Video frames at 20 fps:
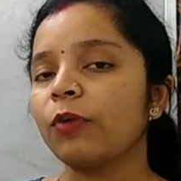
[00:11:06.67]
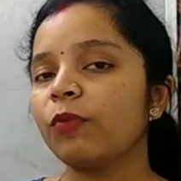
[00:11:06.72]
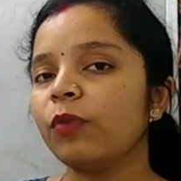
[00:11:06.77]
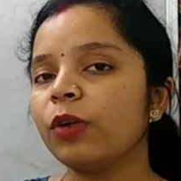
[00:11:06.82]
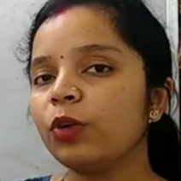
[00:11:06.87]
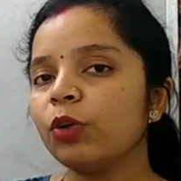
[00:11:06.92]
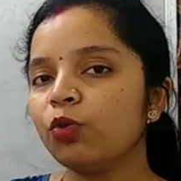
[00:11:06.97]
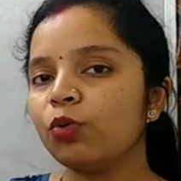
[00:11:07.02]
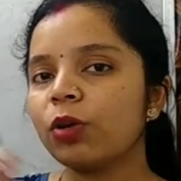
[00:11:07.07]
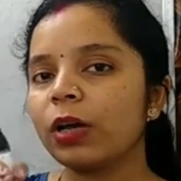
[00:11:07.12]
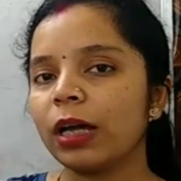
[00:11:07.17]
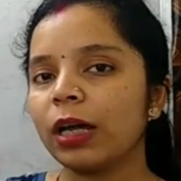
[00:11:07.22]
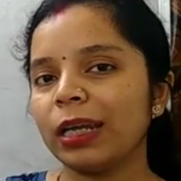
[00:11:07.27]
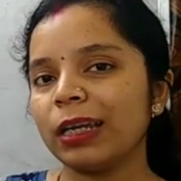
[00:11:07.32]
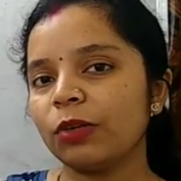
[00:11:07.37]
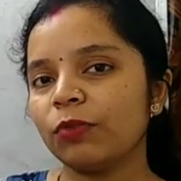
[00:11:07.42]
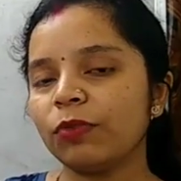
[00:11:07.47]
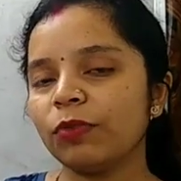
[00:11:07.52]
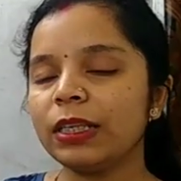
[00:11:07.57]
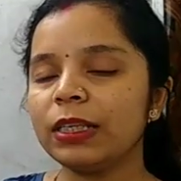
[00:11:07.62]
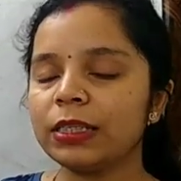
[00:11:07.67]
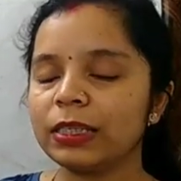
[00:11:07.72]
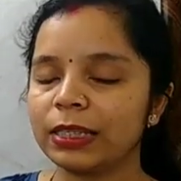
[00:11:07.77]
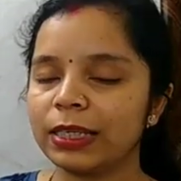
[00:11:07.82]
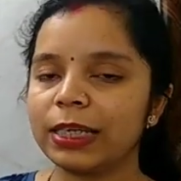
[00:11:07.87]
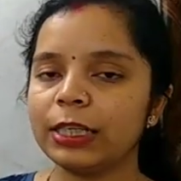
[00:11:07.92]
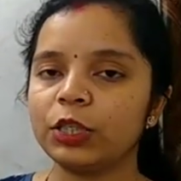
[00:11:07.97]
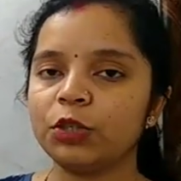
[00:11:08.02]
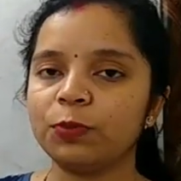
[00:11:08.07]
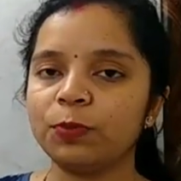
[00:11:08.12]
and when you color with
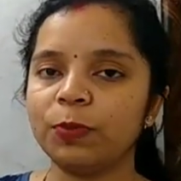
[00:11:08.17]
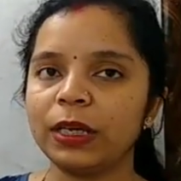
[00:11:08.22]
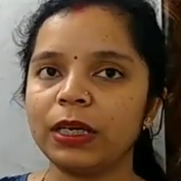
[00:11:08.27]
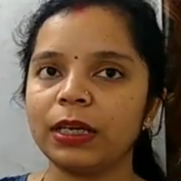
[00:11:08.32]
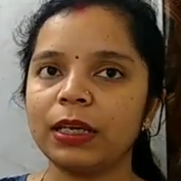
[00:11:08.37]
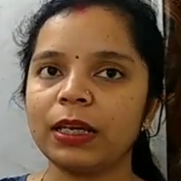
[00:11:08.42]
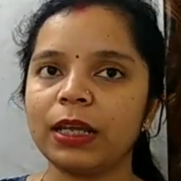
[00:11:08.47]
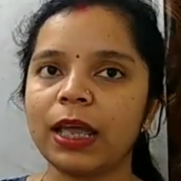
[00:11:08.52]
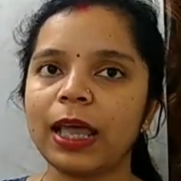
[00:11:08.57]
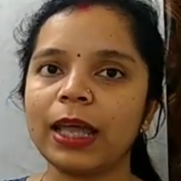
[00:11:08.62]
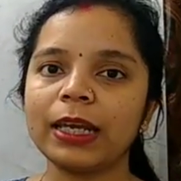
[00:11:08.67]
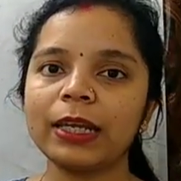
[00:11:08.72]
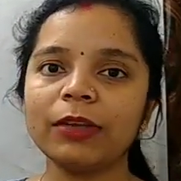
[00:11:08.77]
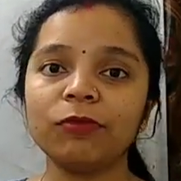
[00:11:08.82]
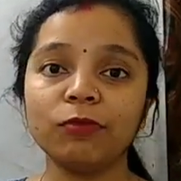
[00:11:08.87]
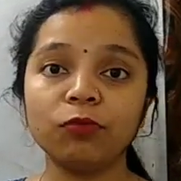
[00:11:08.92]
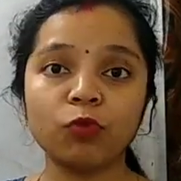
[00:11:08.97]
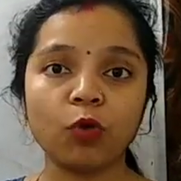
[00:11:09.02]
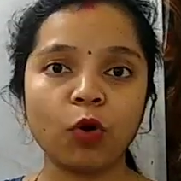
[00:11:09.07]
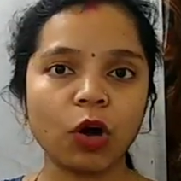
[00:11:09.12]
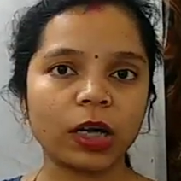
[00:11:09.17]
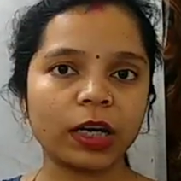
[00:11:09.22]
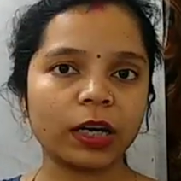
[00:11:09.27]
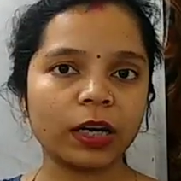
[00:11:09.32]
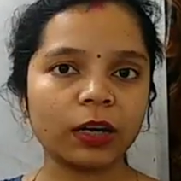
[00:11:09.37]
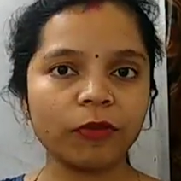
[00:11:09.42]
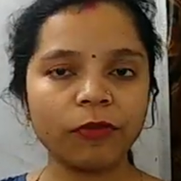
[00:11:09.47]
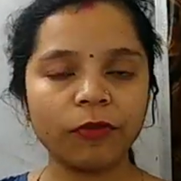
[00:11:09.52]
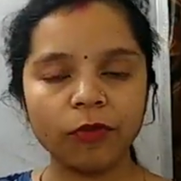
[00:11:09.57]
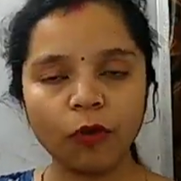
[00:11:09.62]
sketch pen, and if
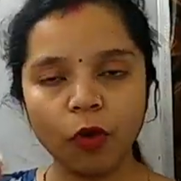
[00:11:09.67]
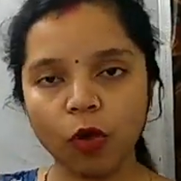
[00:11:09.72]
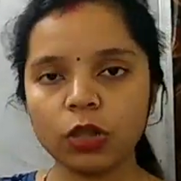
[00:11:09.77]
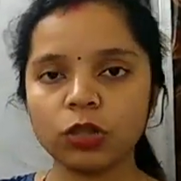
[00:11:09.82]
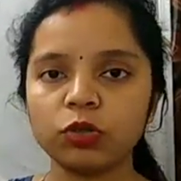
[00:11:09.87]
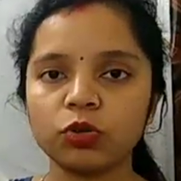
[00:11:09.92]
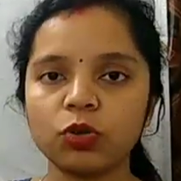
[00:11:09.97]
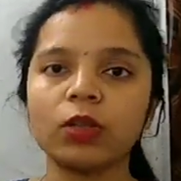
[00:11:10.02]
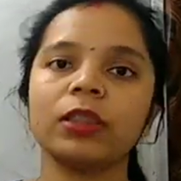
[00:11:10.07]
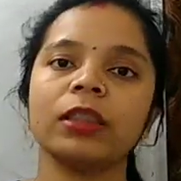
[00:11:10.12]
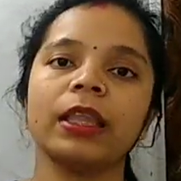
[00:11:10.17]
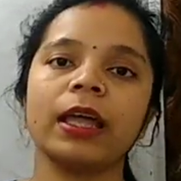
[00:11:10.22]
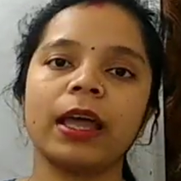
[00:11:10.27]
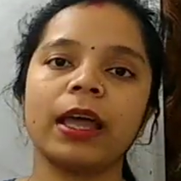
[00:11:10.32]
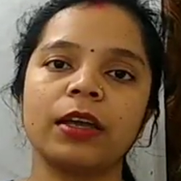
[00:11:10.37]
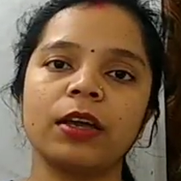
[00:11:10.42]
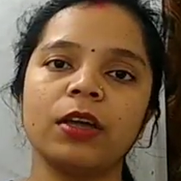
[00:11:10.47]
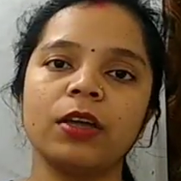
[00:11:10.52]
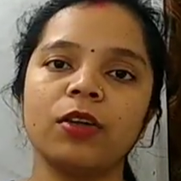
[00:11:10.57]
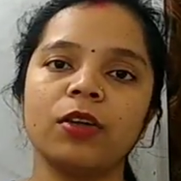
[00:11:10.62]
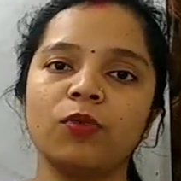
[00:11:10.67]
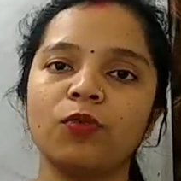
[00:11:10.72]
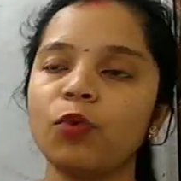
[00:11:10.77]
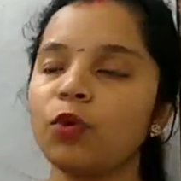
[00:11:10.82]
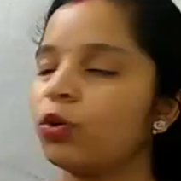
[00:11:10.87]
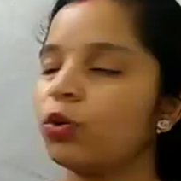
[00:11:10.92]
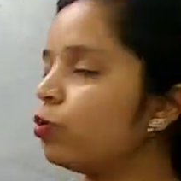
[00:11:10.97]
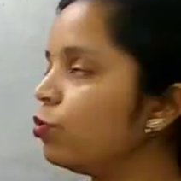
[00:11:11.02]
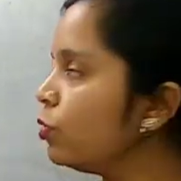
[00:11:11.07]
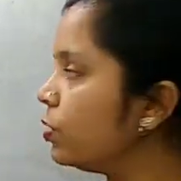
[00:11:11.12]
water falls on that,
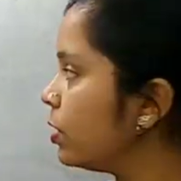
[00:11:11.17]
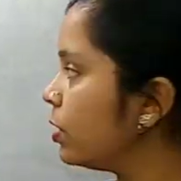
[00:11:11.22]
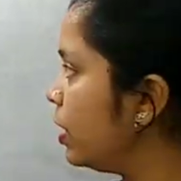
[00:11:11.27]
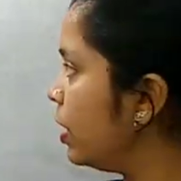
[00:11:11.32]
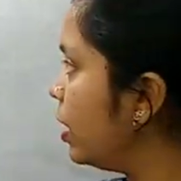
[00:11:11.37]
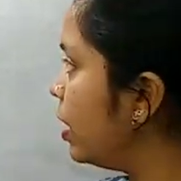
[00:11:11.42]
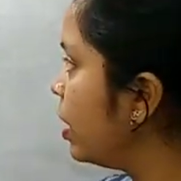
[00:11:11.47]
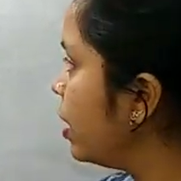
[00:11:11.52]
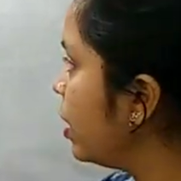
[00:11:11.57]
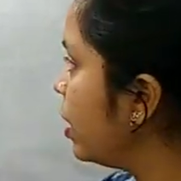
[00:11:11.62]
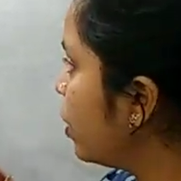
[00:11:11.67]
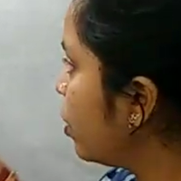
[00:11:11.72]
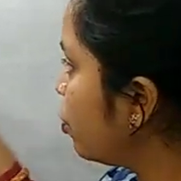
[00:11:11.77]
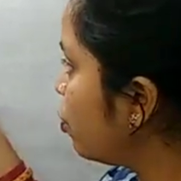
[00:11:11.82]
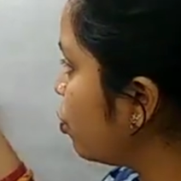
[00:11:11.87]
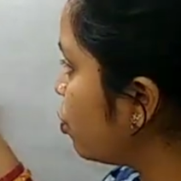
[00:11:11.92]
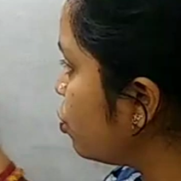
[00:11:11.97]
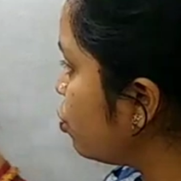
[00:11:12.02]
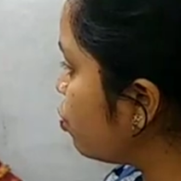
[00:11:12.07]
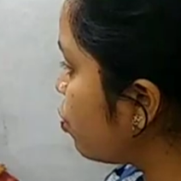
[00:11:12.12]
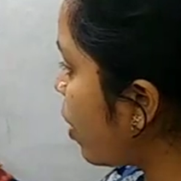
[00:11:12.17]
what you see? Your